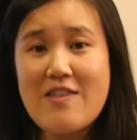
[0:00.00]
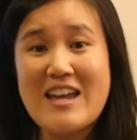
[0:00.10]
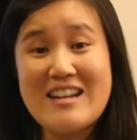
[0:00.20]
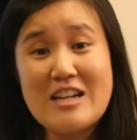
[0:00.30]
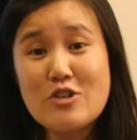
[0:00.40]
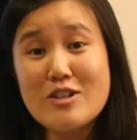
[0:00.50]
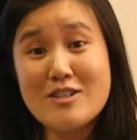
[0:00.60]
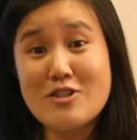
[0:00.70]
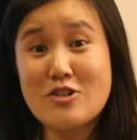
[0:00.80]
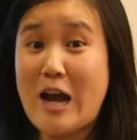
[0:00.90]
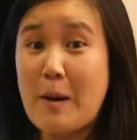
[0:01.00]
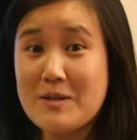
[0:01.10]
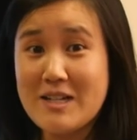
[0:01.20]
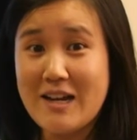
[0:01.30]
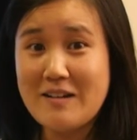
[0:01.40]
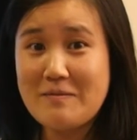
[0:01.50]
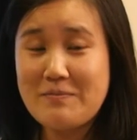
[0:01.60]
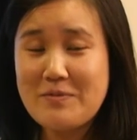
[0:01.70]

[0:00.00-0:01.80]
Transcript: that increases your appetite.